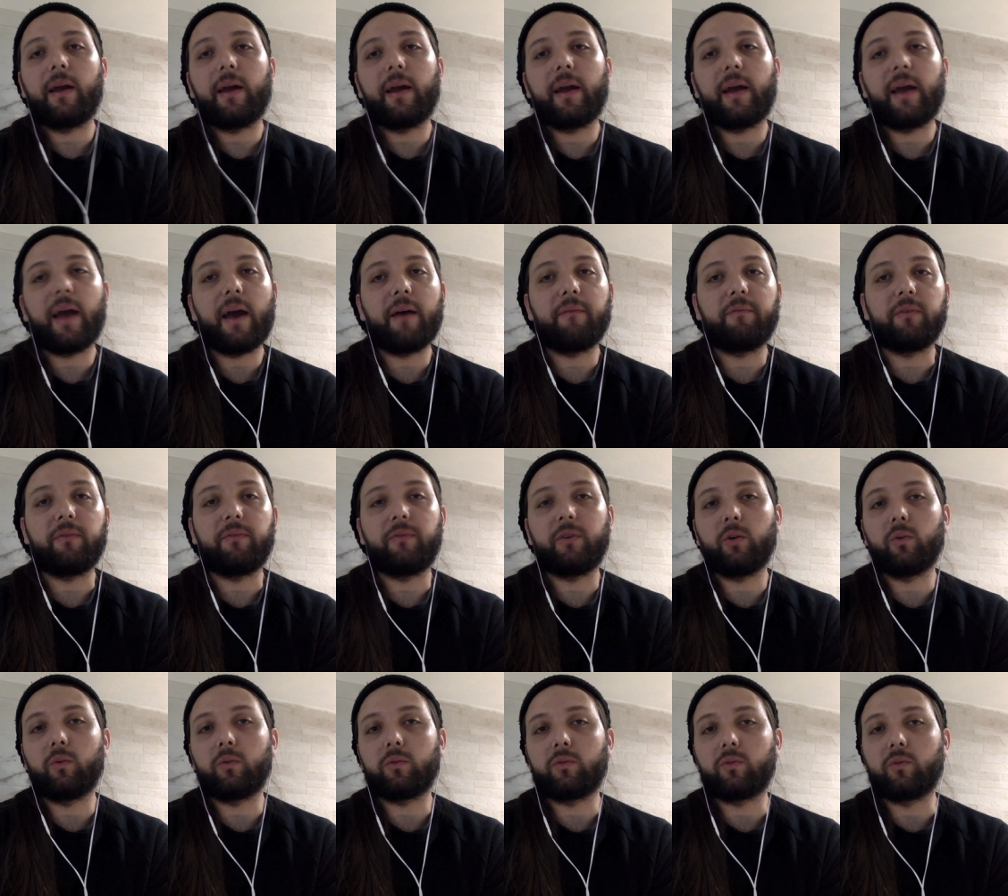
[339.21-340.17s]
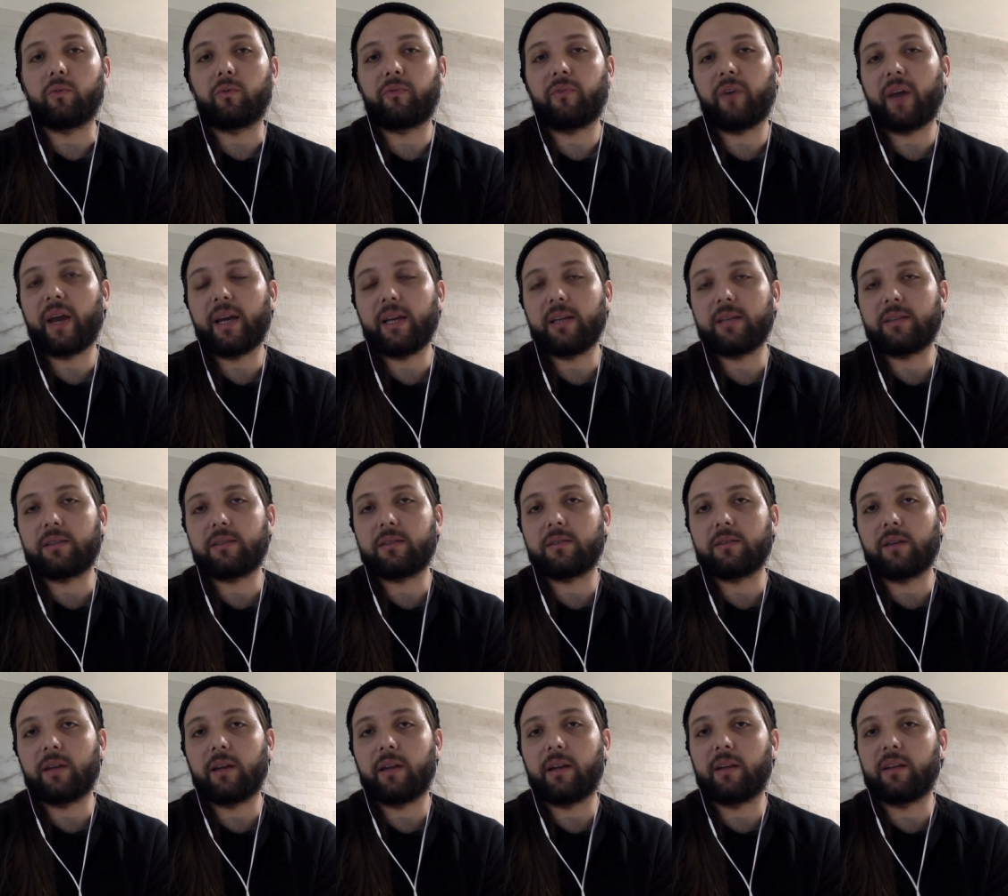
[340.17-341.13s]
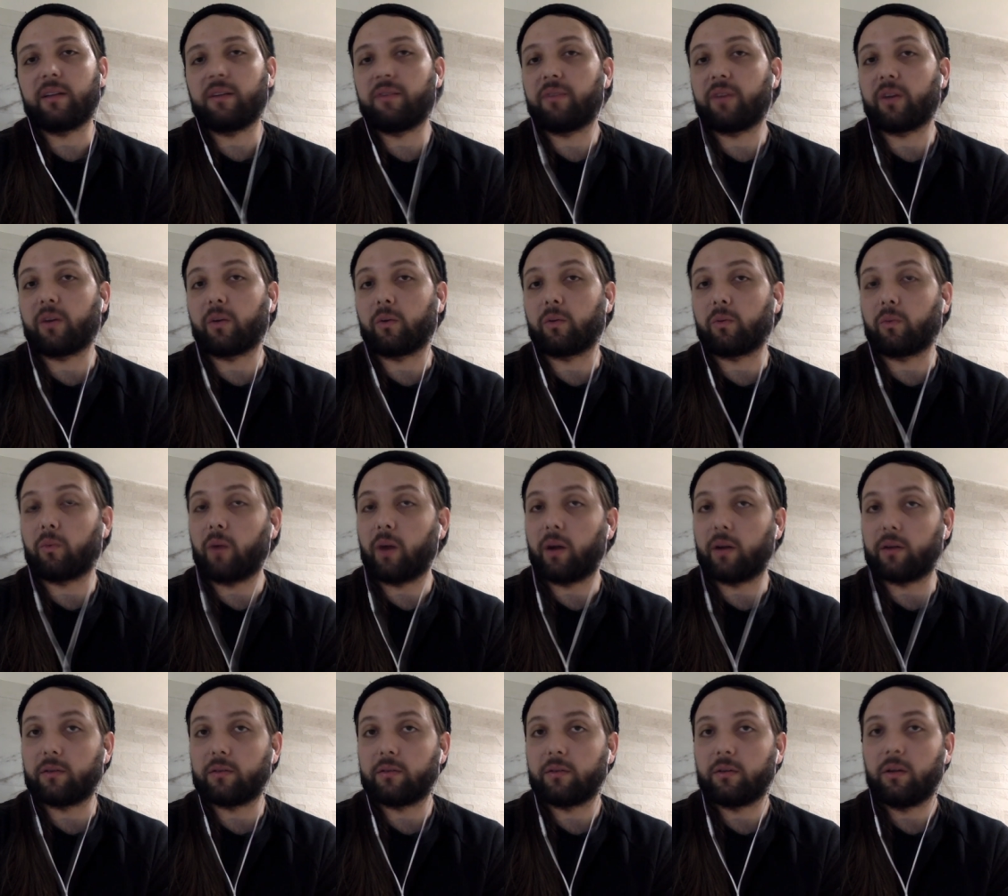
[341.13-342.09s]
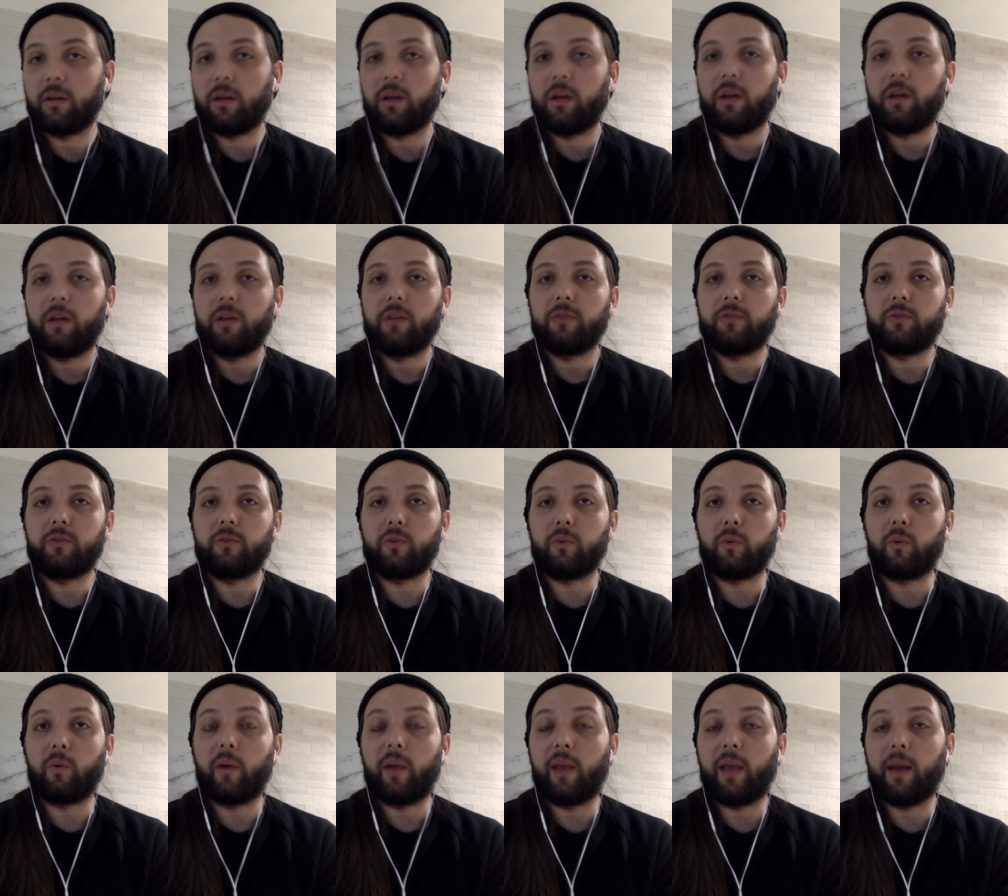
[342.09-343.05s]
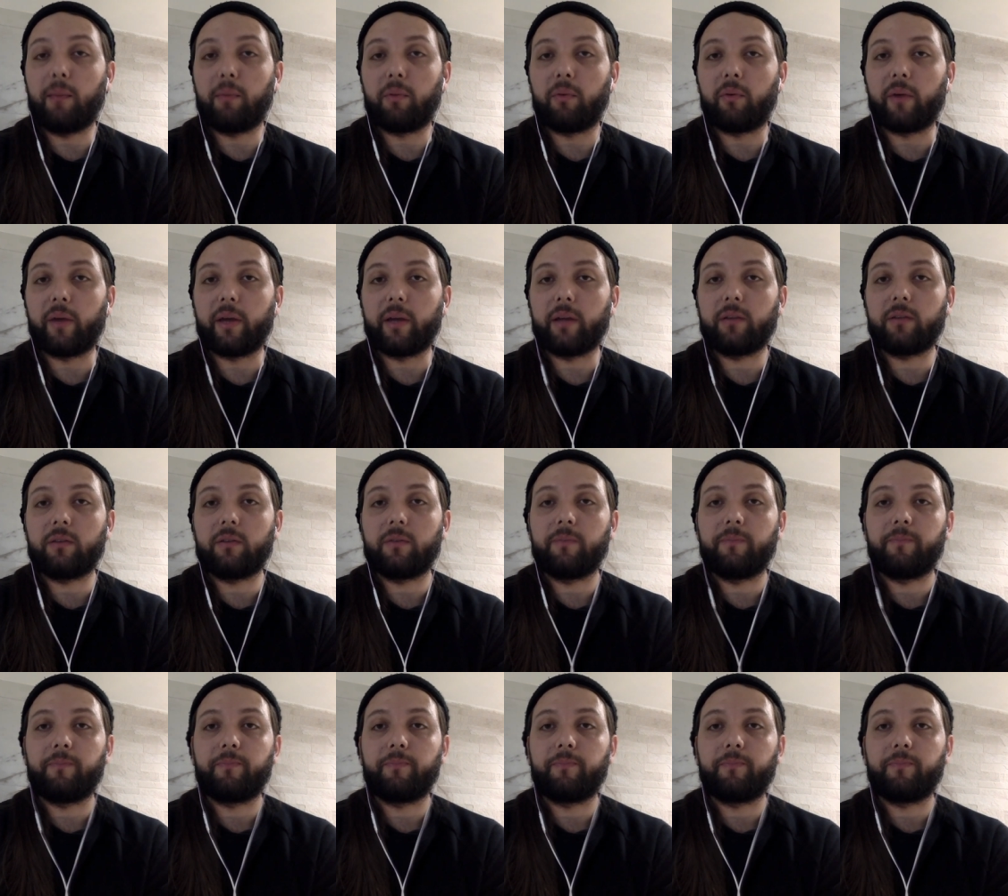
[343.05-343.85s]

heavy view to face and a difficult one to elaborate.